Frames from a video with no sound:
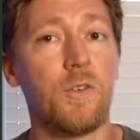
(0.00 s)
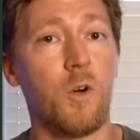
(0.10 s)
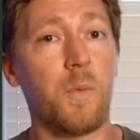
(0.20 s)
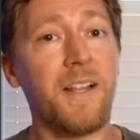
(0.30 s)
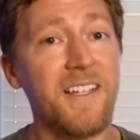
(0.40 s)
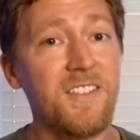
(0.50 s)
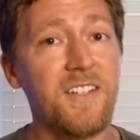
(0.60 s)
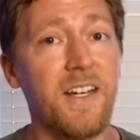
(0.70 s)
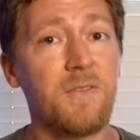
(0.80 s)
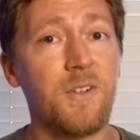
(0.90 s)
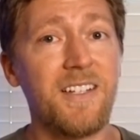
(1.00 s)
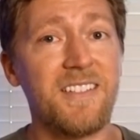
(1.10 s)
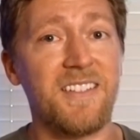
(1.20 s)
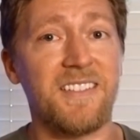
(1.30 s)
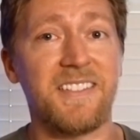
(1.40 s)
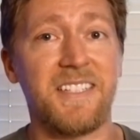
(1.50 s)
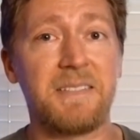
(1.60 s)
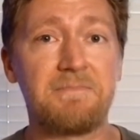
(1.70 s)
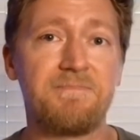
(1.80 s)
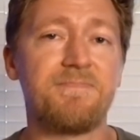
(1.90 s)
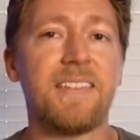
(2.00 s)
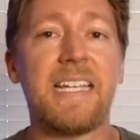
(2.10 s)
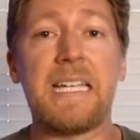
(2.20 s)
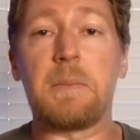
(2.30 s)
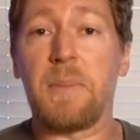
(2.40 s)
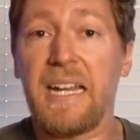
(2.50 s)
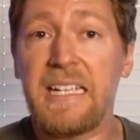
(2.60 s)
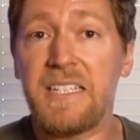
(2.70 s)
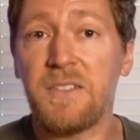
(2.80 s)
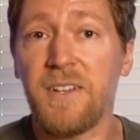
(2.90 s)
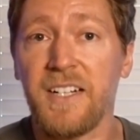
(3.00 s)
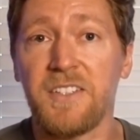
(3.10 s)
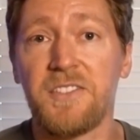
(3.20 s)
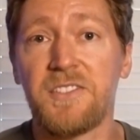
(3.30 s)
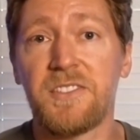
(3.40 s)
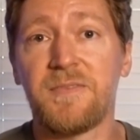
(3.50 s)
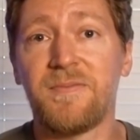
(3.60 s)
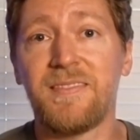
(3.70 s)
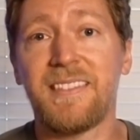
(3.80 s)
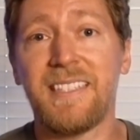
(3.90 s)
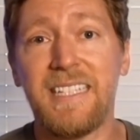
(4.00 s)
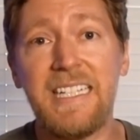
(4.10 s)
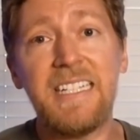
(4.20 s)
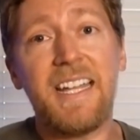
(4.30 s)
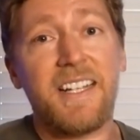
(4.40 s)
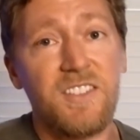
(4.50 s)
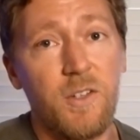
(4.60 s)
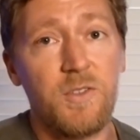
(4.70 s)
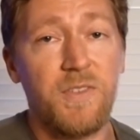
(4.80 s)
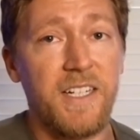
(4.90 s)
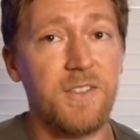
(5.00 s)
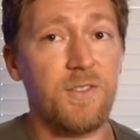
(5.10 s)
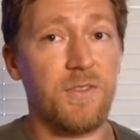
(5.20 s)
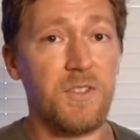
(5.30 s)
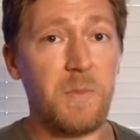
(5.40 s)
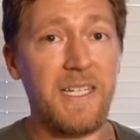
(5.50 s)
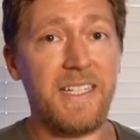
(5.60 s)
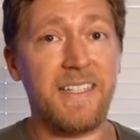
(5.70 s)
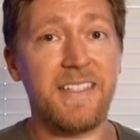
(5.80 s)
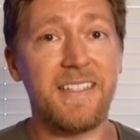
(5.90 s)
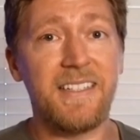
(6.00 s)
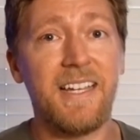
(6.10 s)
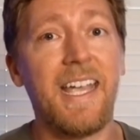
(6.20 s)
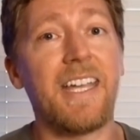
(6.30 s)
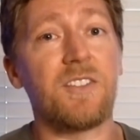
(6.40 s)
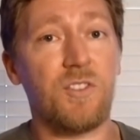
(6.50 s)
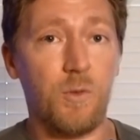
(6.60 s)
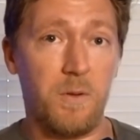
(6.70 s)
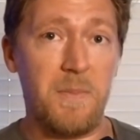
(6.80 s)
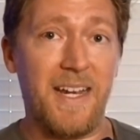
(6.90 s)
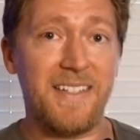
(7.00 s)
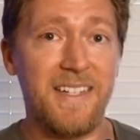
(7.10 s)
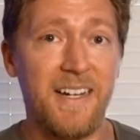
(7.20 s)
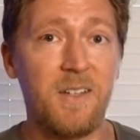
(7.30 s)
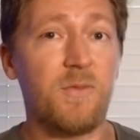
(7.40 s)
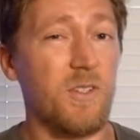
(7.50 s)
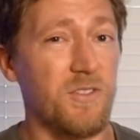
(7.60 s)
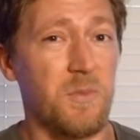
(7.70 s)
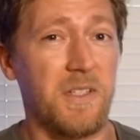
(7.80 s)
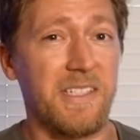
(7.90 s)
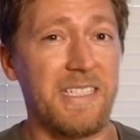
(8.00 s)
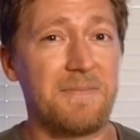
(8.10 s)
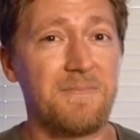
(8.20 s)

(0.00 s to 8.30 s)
normalize your data for consistency, embed it into vectors, index those vectors for speed, and store metadata for usability.